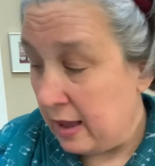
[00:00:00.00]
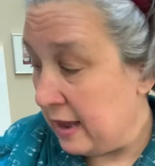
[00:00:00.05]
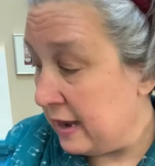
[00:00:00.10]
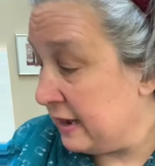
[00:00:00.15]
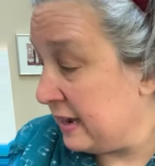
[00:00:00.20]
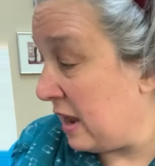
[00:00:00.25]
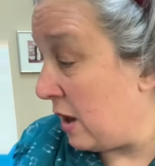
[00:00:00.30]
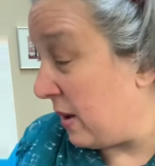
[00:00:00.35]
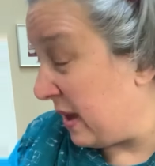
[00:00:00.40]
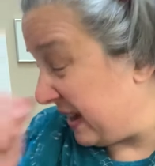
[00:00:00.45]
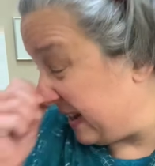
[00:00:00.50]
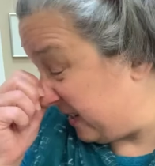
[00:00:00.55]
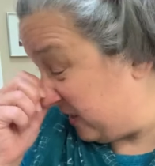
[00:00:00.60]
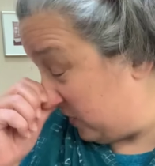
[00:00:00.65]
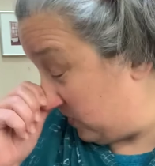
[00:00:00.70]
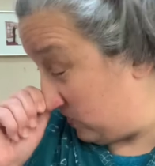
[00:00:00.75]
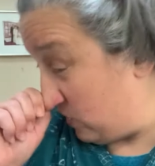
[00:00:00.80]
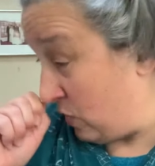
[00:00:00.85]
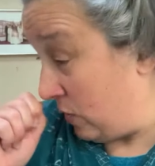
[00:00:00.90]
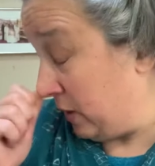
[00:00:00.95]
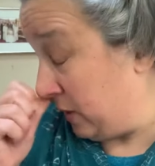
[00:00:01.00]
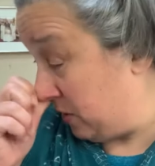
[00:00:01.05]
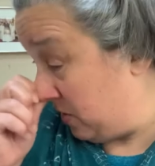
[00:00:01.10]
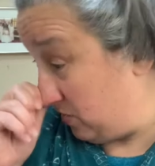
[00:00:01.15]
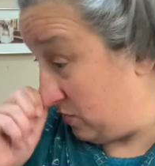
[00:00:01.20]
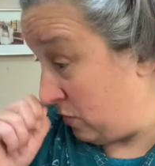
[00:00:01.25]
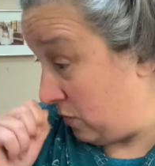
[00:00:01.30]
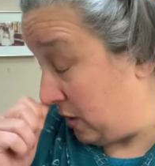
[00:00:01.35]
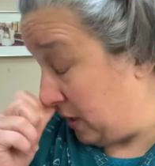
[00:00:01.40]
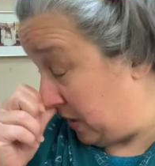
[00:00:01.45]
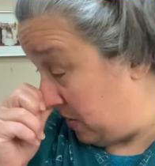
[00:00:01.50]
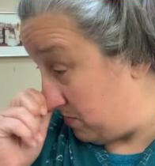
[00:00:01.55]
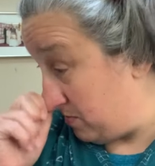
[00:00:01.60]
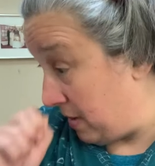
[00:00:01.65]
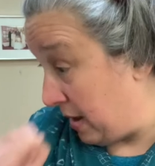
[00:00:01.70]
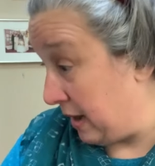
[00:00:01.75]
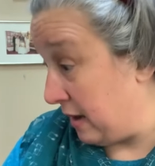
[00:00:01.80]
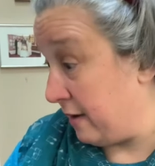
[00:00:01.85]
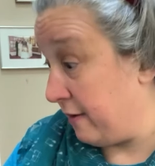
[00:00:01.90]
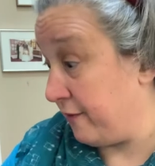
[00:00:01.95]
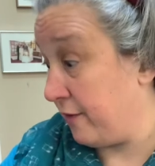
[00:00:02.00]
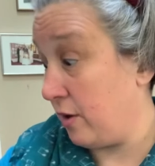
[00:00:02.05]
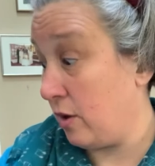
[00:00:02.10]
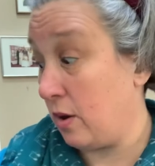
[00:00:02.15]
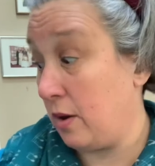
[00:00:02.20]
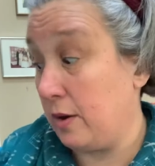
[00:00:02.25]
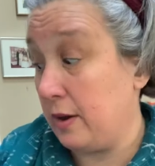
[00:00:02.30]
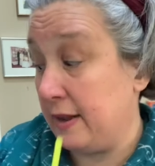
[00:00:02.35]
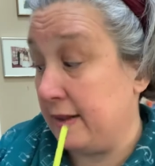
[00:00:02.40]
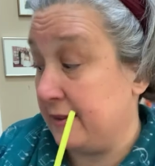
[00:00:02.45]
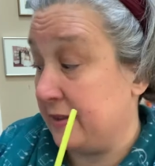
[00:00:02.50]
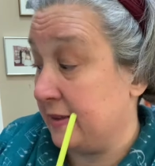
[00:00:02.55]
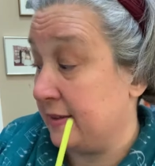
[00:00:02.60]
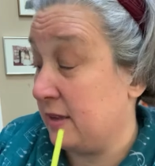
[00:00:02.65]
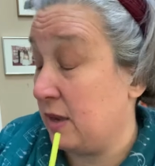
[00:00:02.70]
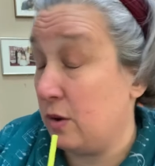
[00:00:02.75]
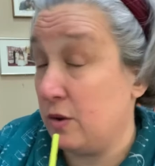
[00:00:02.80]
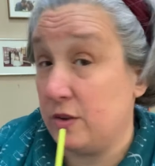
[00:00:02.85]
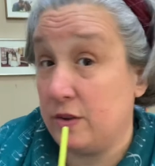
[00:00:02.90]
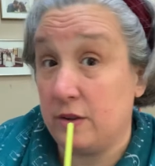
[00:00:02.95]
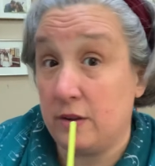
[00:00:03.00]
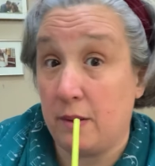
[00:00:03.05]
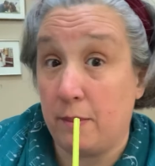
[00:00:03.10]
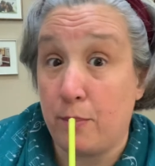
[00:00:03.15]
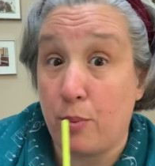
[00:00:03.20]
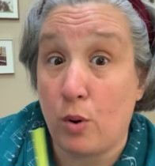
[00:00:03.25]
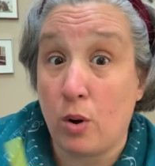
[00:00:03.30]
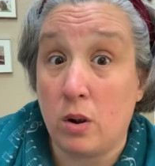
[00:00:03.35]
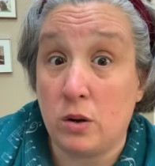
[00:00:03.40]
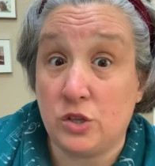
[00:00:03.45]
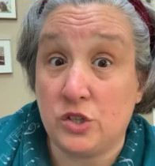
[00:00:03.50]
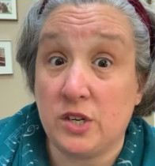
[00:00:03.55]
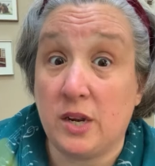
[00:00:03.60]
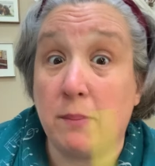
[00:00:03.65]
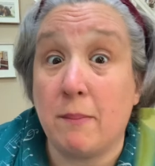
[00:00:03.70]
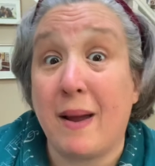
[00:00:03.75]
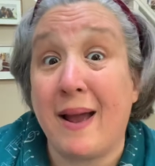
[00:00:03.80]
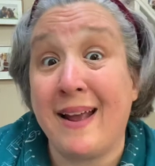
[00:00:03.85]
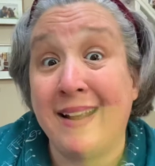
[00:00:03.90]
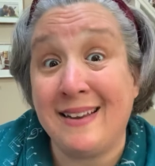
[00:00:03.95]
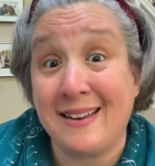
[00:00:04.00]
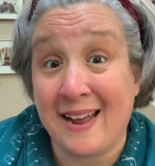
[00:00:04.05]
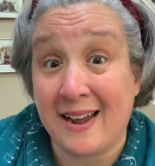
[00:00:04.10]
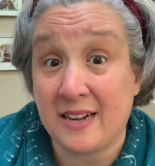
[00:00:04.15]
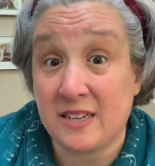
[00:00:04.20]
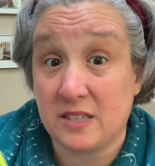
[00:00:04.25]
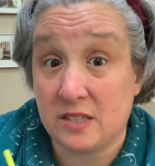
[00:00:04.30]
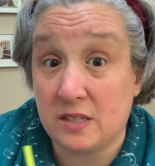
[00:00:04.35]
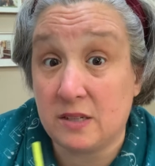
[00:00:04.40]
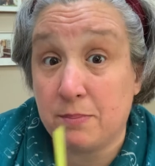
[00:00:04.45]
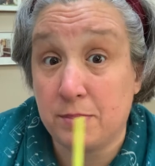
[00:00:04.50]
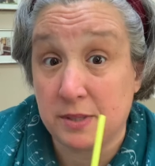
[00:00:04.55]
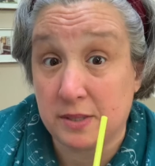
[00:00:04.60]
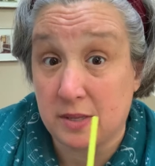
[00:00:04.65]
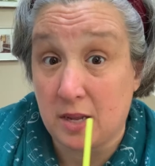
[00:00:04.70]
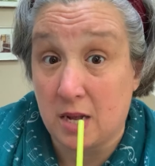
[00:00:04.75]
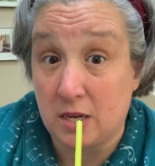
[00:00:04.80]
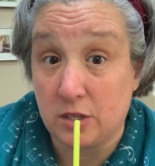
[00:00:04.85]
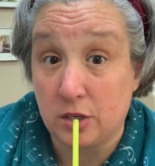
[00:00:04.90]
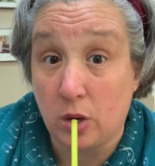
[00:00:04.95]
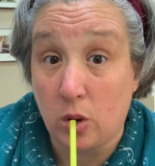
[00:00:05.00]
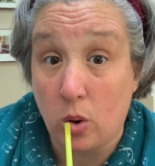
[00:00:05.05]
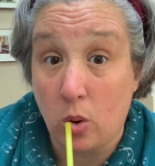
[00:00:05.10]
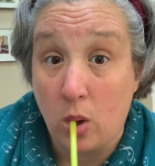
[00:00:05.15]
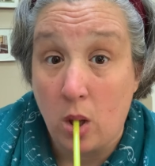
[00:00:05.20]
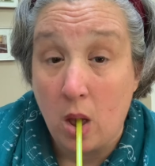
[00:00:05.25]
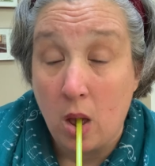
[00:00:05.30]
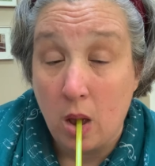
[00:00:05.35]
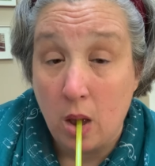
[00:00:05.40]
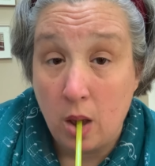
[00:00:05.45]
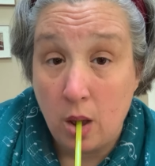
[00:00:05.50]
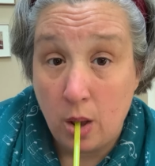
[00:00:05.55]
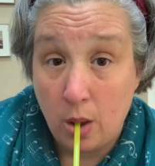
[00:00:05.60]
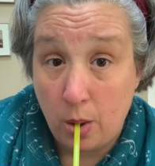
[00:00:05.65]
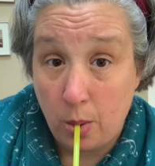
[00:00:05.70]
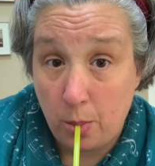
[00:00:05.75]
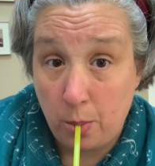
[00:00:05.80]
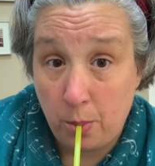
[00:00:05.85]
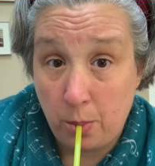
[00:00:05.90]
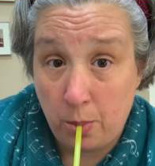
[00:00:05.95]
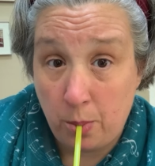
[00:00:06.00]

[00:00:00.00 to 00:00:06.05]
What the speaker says: Now, as you're going through, what you might have heard is as I'm approaching my next passaggio, I